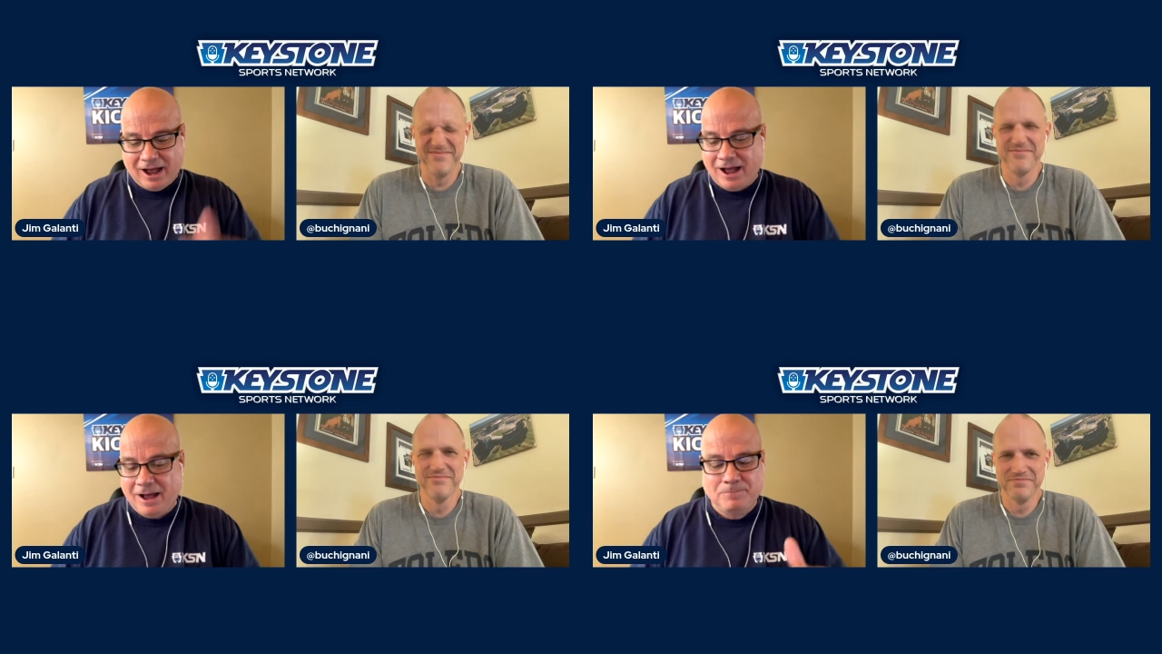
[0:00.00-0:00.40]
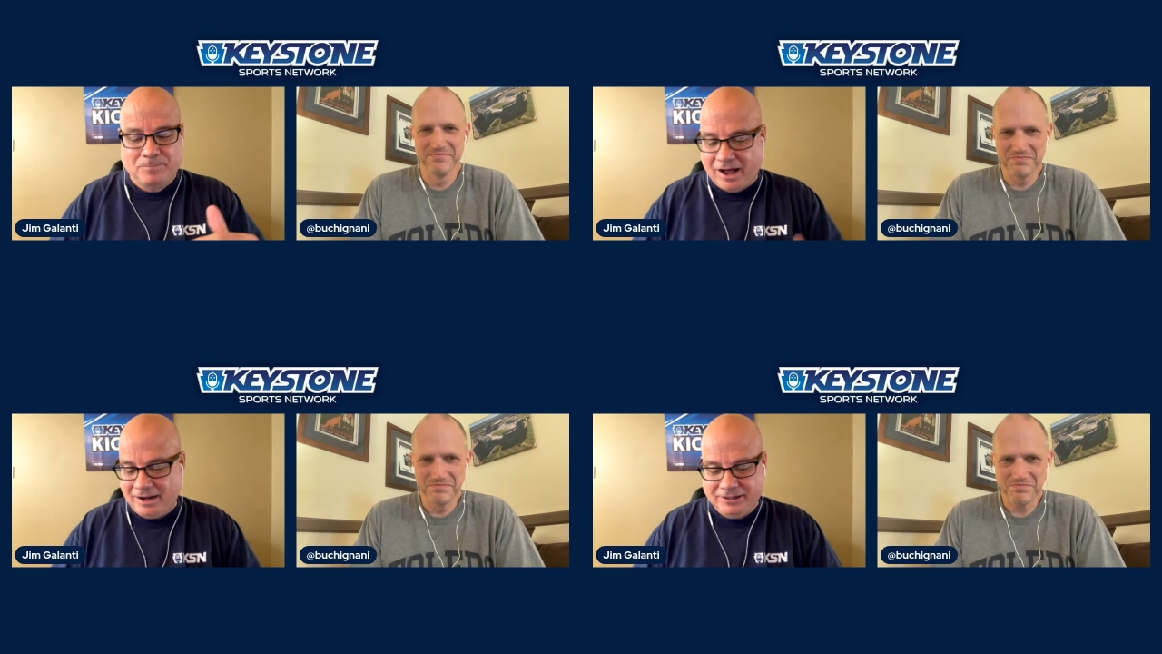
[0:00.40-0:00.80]
Speaker 1: I'm
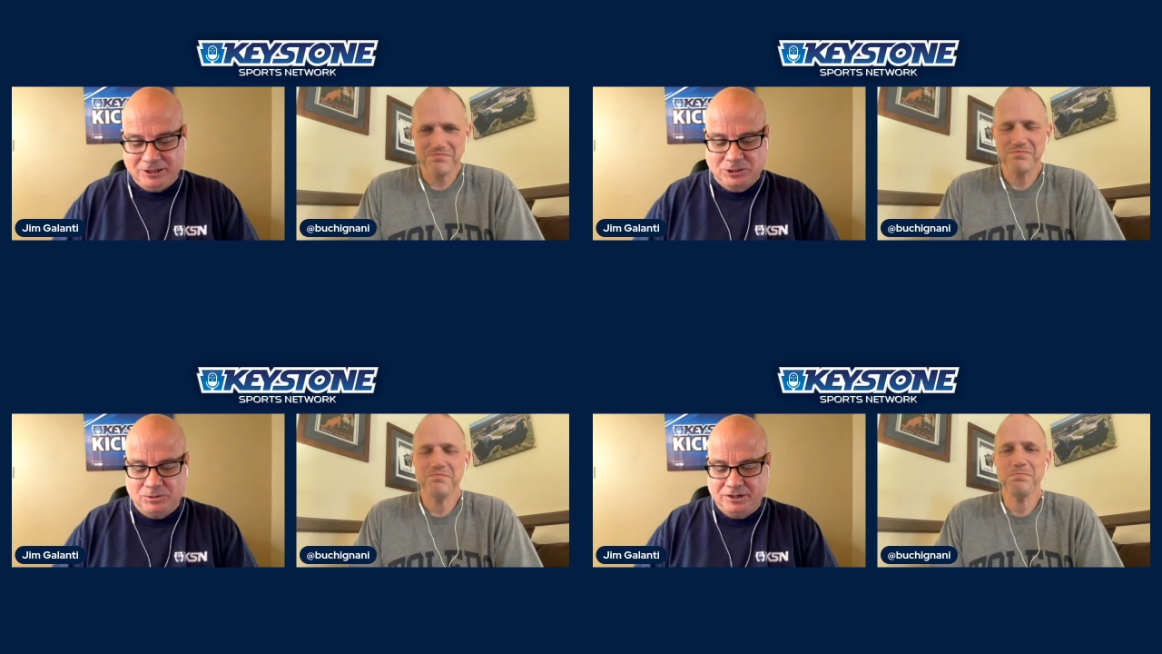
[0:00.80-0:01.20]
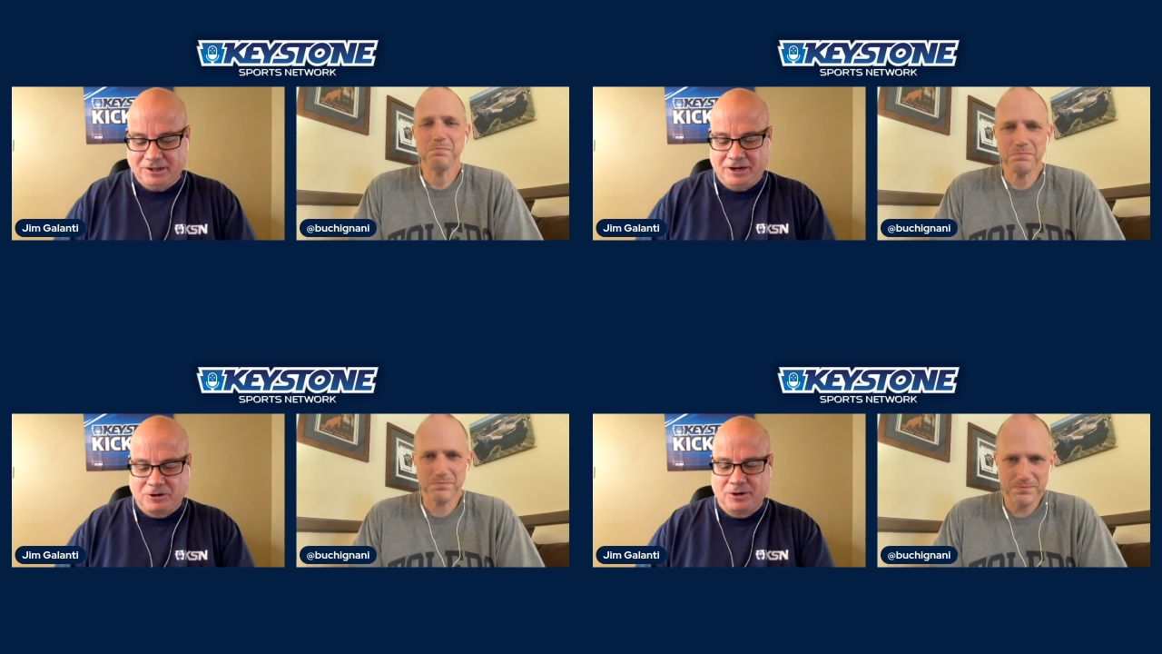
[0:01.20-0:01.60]
buying this one
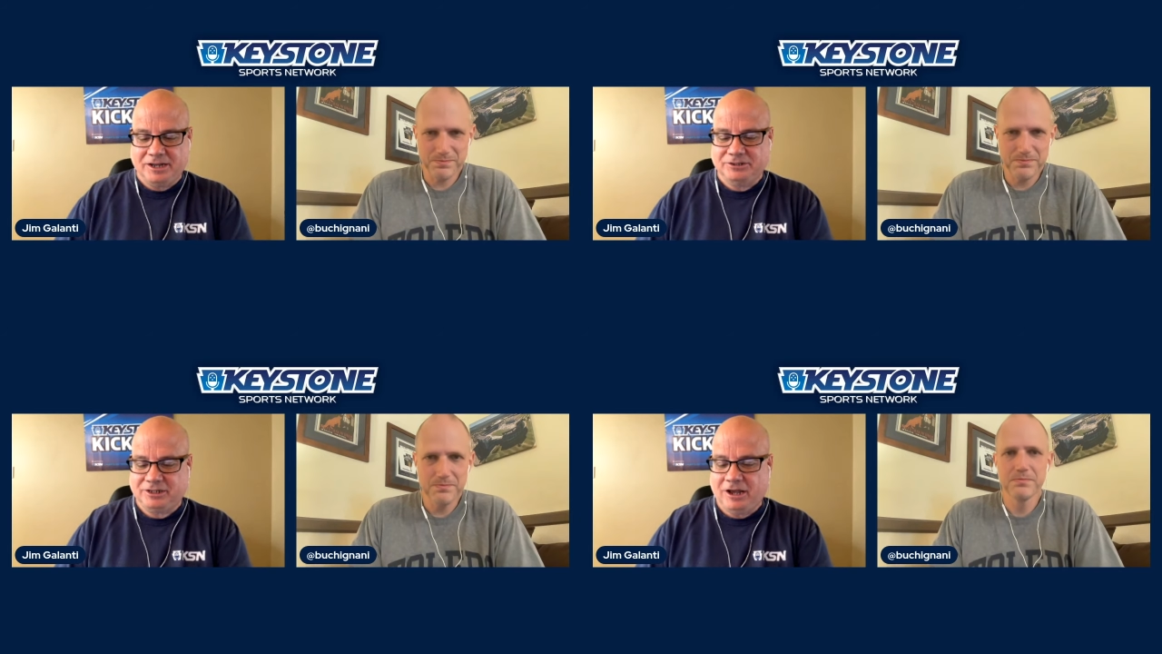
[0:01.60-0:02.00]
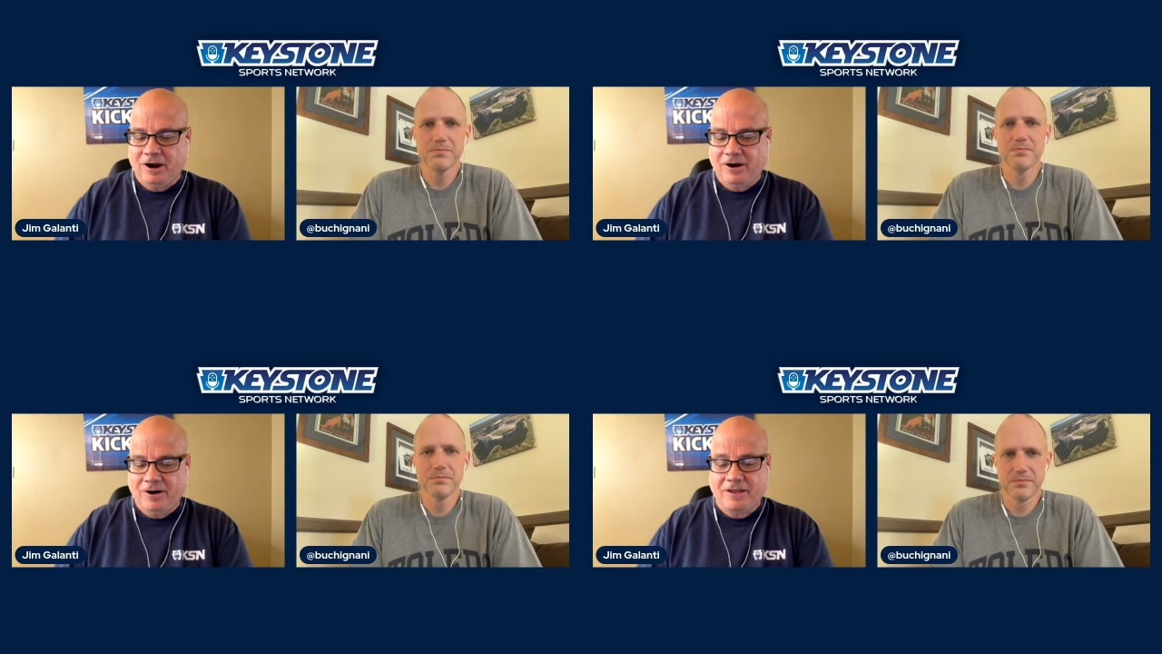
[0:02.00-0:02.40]
like crazy.
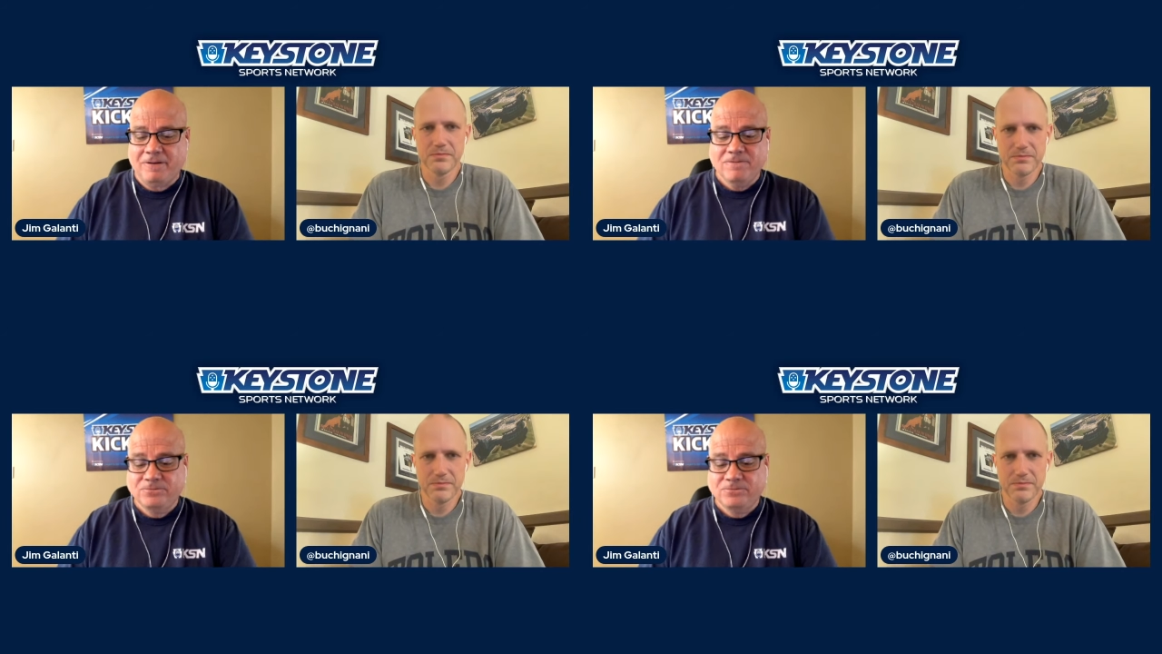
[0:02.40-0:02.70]
All right.